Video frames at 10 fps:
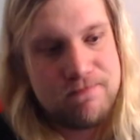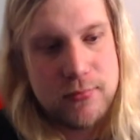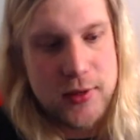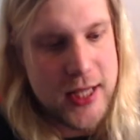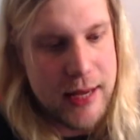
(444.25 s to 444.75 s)

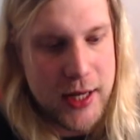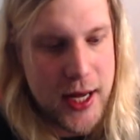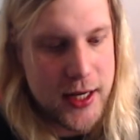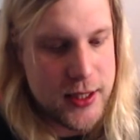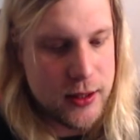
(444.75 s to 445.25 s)
same
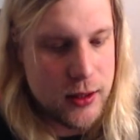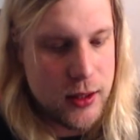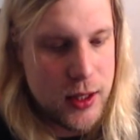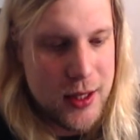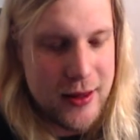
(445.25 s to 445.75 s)
kind of deal
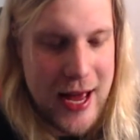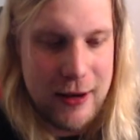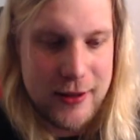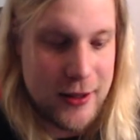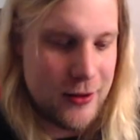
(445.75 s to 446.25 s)

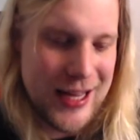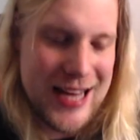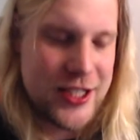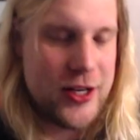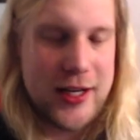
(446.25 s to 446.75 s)
that you know
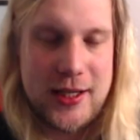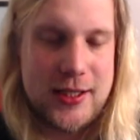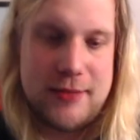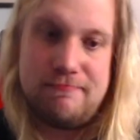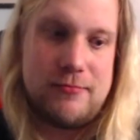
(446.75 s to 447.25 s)
last year I
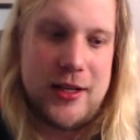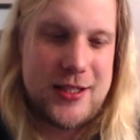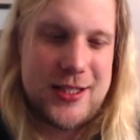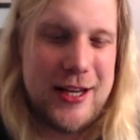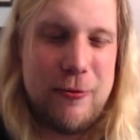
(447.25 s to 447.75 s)
guess
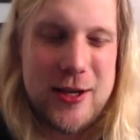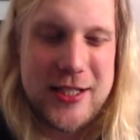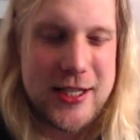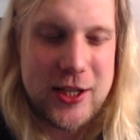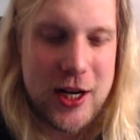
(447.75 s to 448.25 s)
it's it
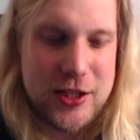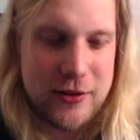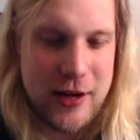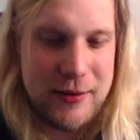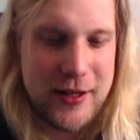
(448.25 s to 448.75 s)
wasn't as
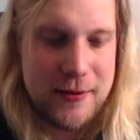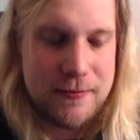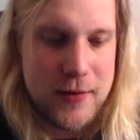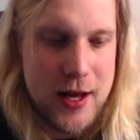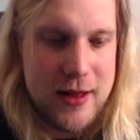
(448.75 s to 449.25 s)
contra. I mean,
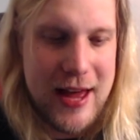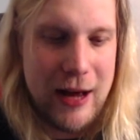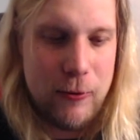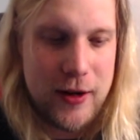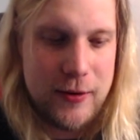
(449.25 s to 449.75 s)

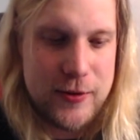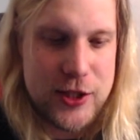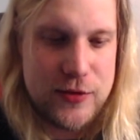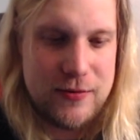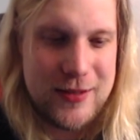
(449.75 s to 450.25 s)
that one was.